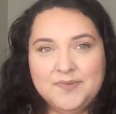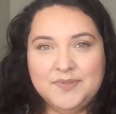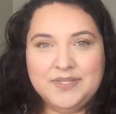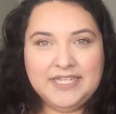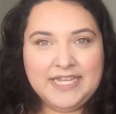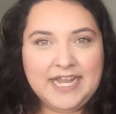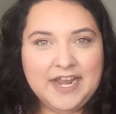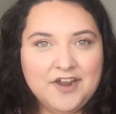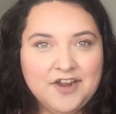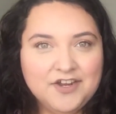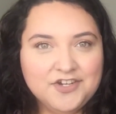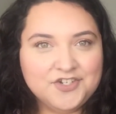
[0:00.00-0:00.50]
What the
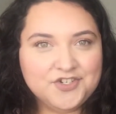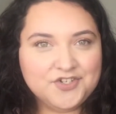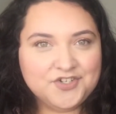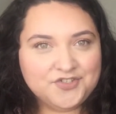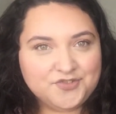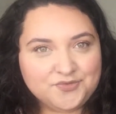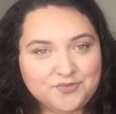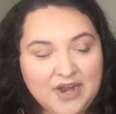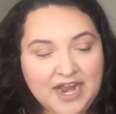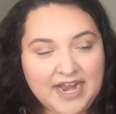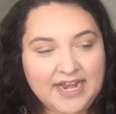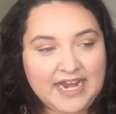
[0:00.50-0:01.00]
character
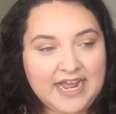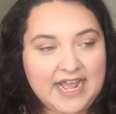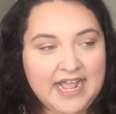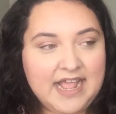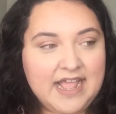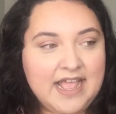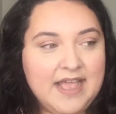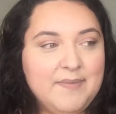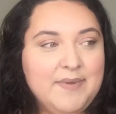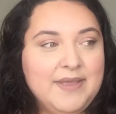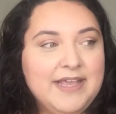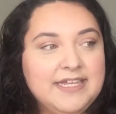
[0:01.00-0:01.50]
is
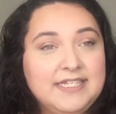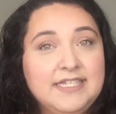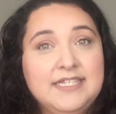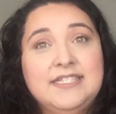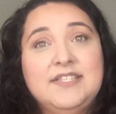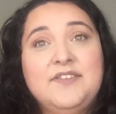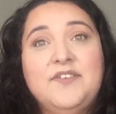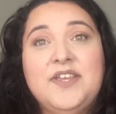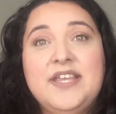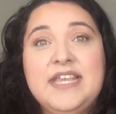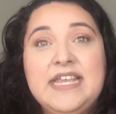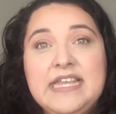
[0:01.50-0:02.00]
writing, because it's
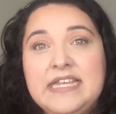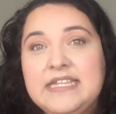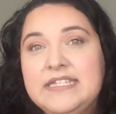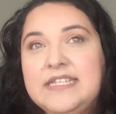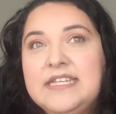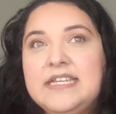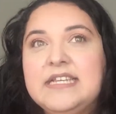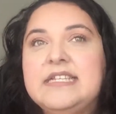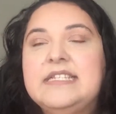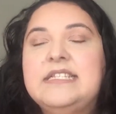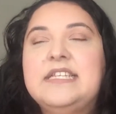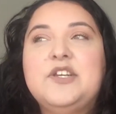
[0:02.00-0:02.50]
the
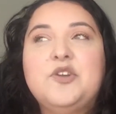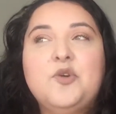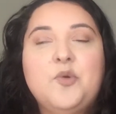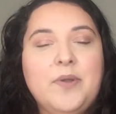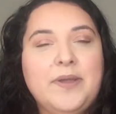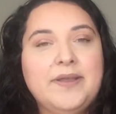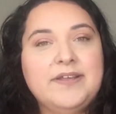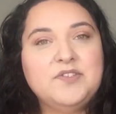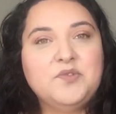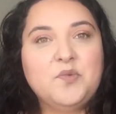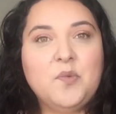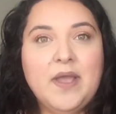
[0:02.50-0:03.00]
easiest and
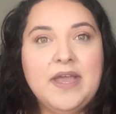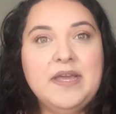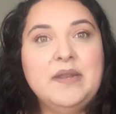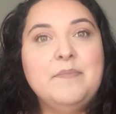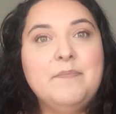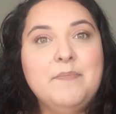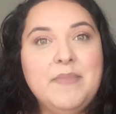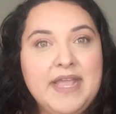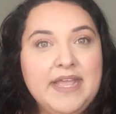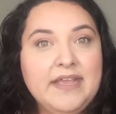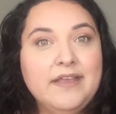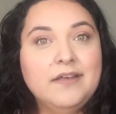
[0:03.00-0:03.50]
quickest way to
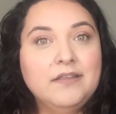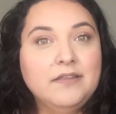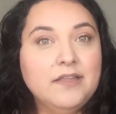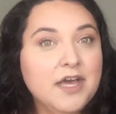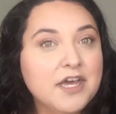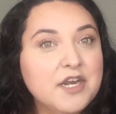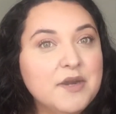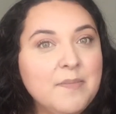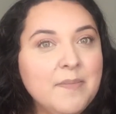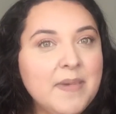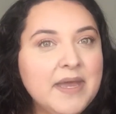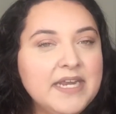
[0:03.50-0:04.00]
make a
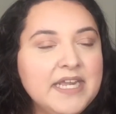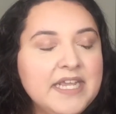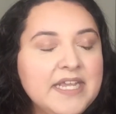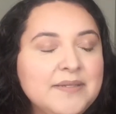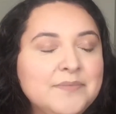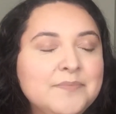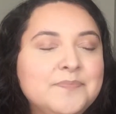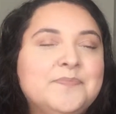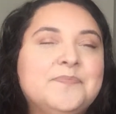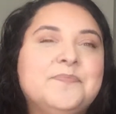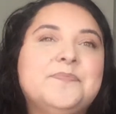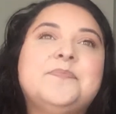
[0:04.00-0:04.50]
lot of money.